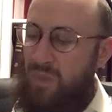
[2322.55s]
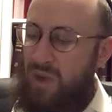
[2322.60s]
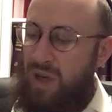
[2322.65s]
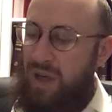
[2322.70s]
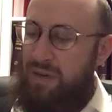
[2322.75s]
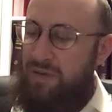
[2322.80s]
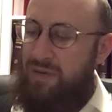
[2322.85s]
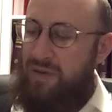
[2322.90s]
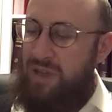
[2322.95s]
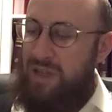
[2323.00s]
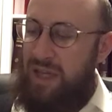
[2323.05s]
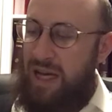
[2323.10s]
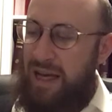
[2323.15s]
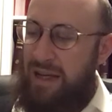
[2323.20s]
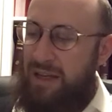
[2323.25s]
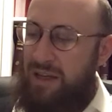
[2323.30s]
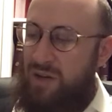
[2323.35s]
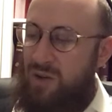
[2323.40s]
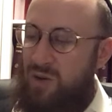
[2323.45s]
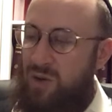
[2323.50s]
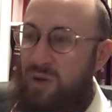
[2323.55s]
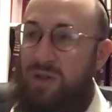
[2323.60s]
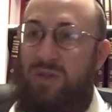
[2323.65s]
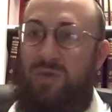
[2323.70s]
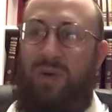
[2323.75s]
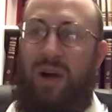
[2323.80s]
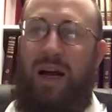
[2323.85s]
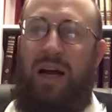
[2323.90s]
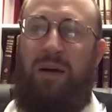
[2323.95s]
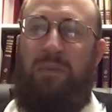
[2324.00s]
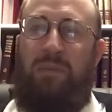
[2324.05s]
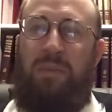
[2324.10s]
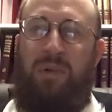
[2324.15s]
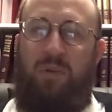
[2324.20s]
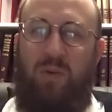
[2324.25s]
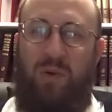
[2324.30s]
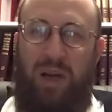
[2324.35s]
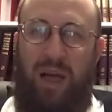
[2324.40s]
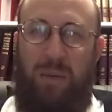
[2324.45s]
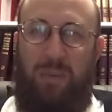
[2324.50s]
if the tzaddik calls Ra,
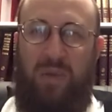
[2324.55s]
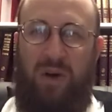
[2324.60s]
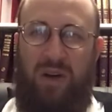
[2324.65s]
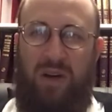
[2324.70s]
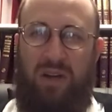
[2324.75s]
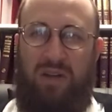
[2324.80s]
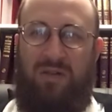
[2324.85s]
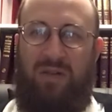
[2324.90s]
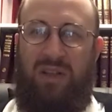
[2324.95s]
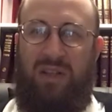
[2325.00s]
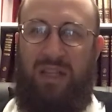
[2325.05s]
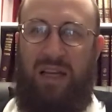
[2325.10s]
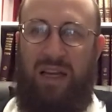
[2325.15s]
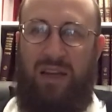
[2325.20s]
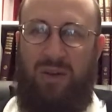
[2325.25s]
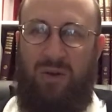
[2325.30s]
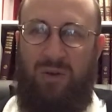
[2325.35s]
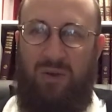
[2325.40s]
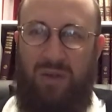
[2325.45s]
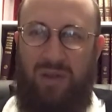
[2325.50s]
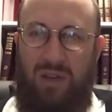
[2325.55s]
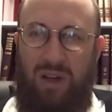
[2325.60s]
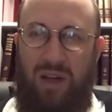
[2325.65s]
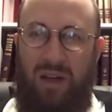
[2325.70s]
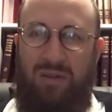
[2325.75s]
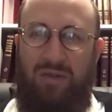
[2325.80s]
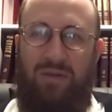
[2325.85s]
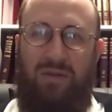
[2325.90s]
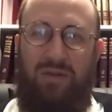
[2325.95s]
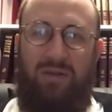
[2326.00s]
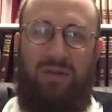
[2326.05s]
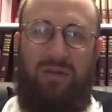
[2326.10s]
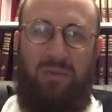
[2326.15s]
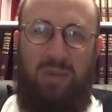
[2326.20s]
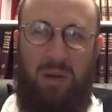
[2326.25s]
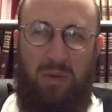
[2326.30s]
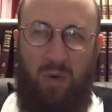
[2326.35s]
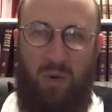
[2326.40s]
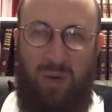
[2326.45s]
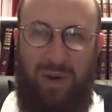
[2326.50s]
people will get punished. If the tzaddik calls Tov,
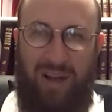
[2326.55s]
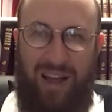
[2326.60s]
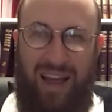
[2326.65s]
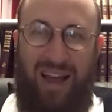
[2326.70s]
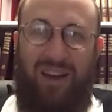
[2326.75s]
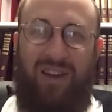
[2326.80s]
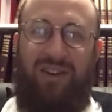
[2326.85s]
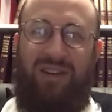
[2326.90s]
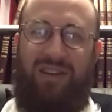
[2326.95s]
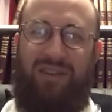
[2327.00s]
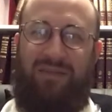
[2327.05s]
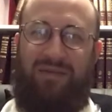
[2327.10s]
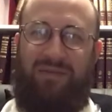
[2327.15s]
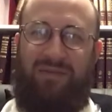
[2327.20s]
people will get good.